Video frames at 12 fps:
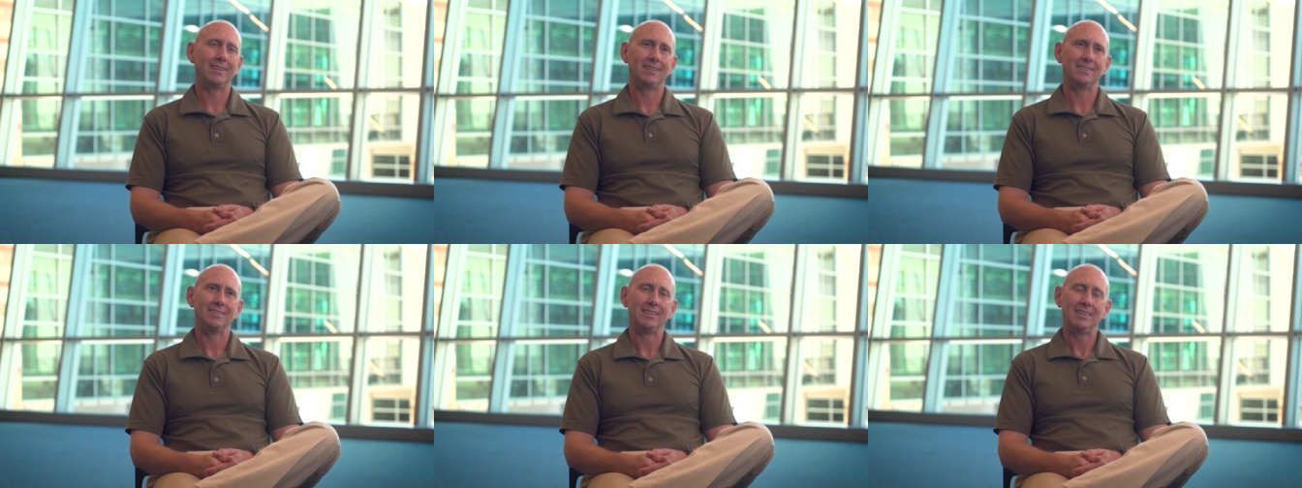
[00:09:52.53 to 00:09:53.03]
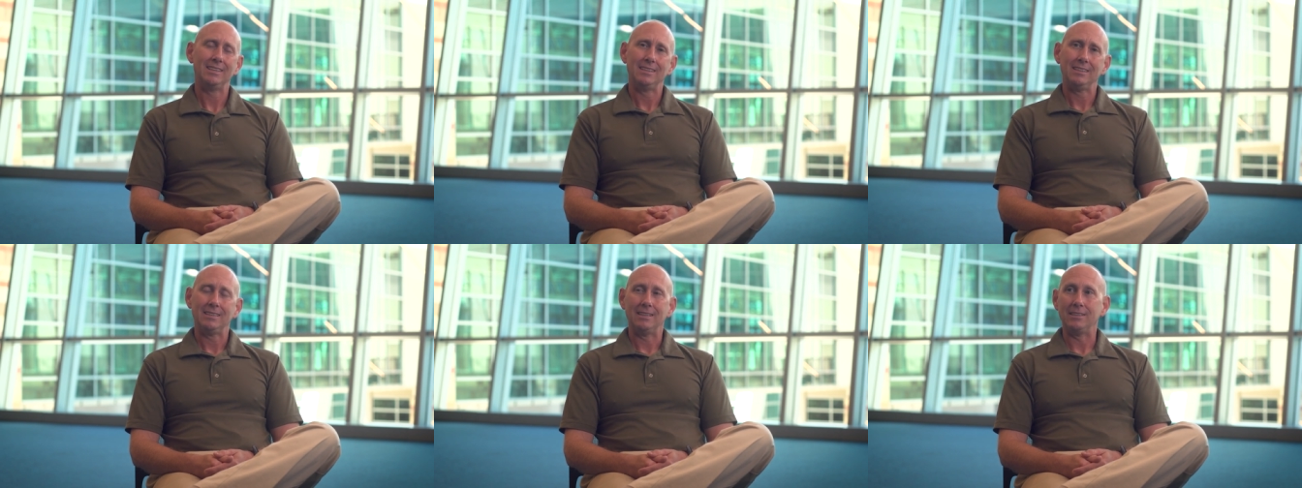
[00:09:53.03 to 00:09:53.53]
And
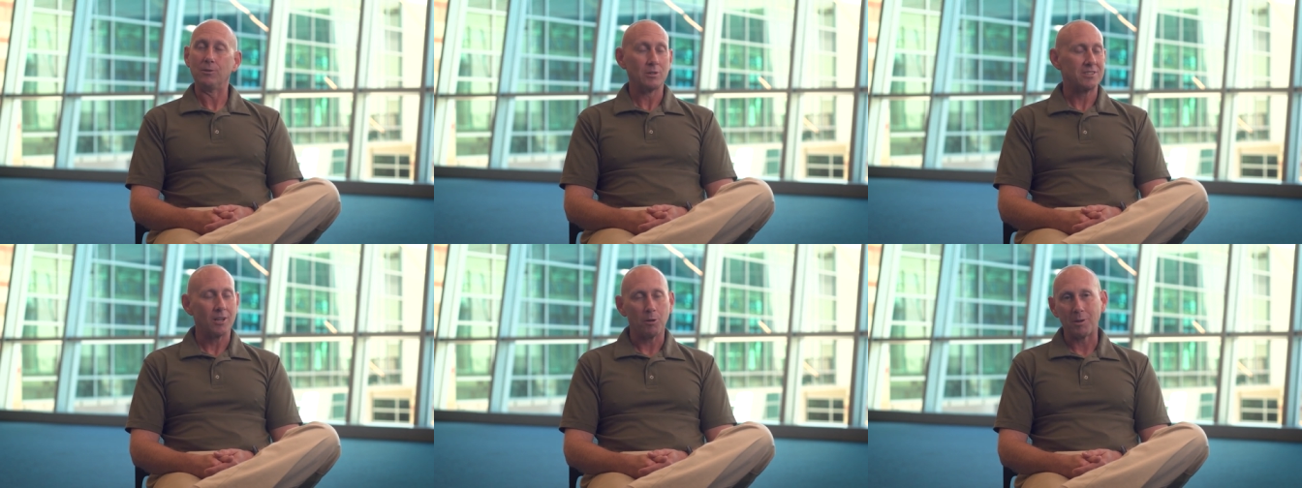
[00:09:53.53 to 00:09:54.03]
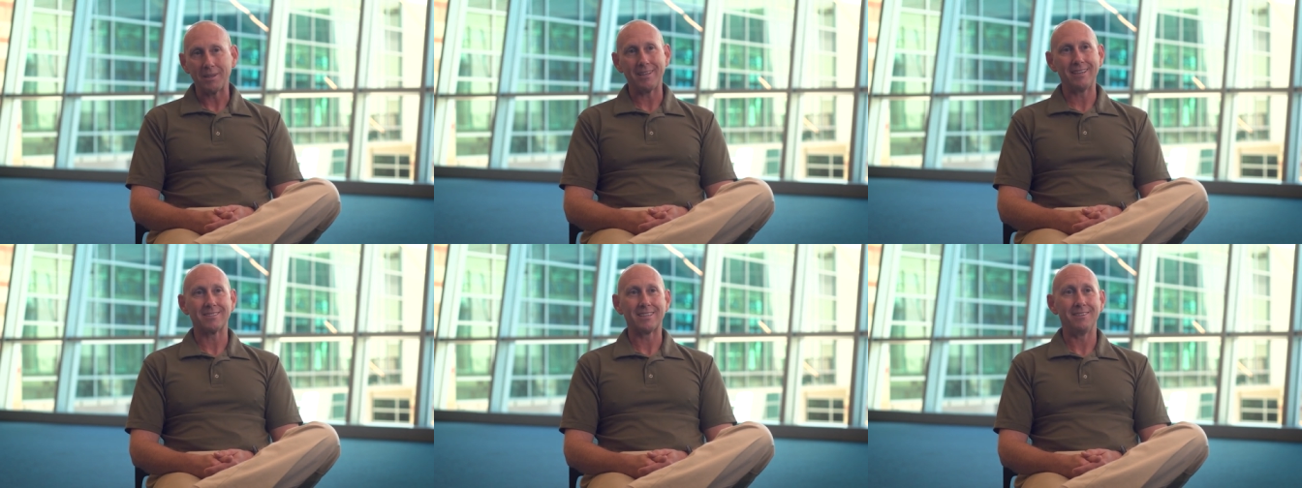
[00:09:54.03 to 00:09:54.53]
you want to celebrate
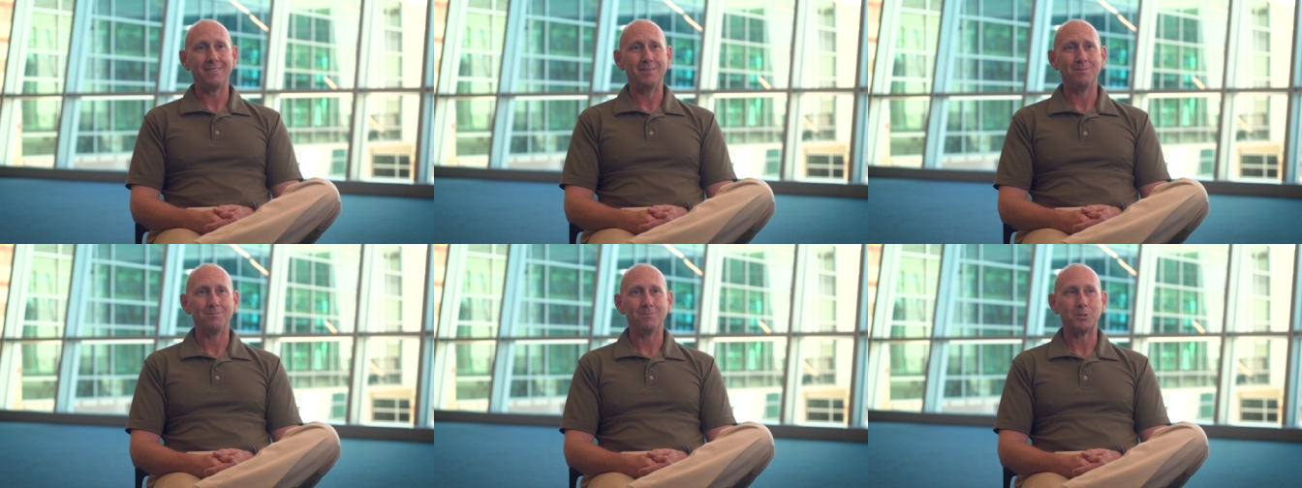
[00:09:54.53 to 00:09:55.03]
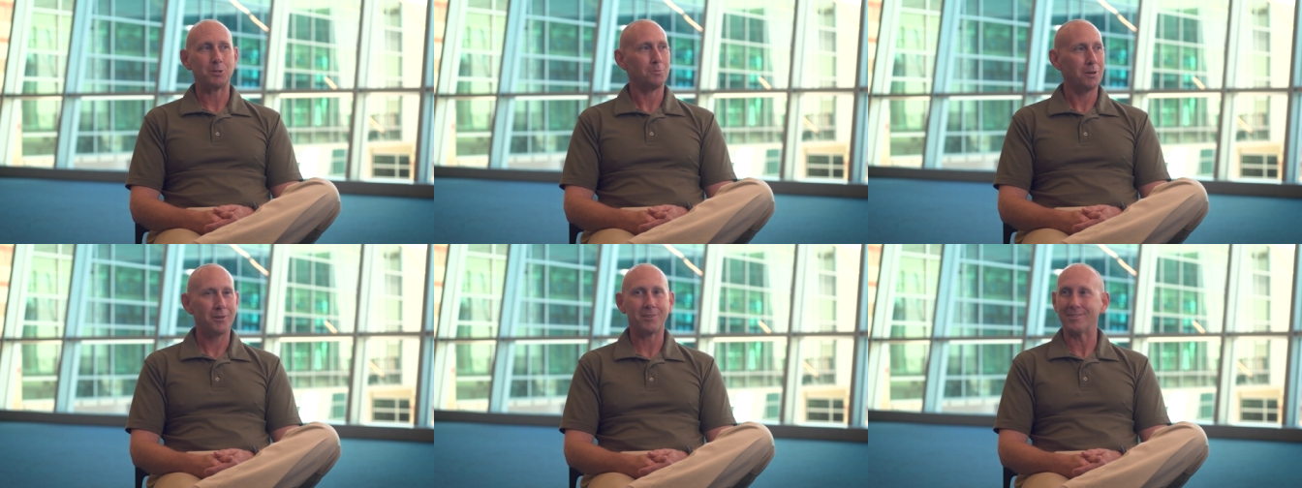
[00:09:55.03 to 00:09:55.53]
Thanksgiving, but your
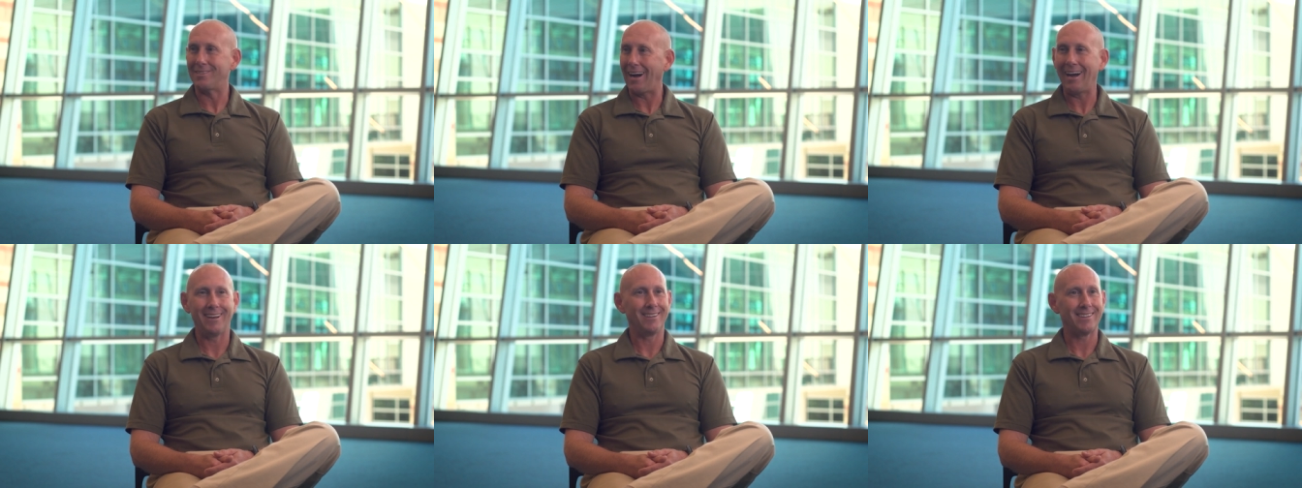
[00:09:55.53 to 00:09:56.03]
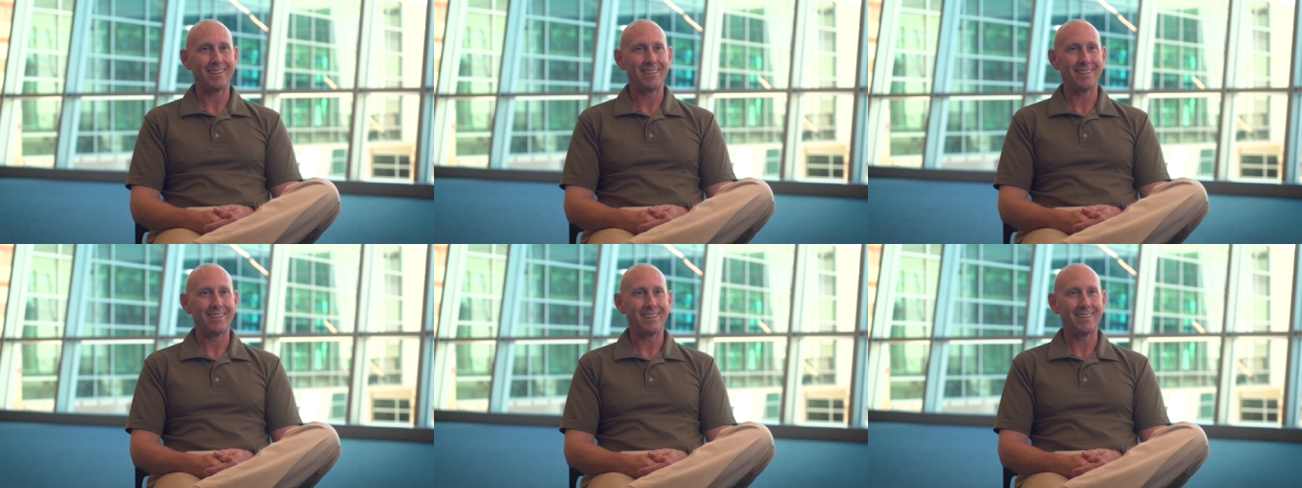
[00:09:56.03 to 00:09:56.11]
brothers are dying on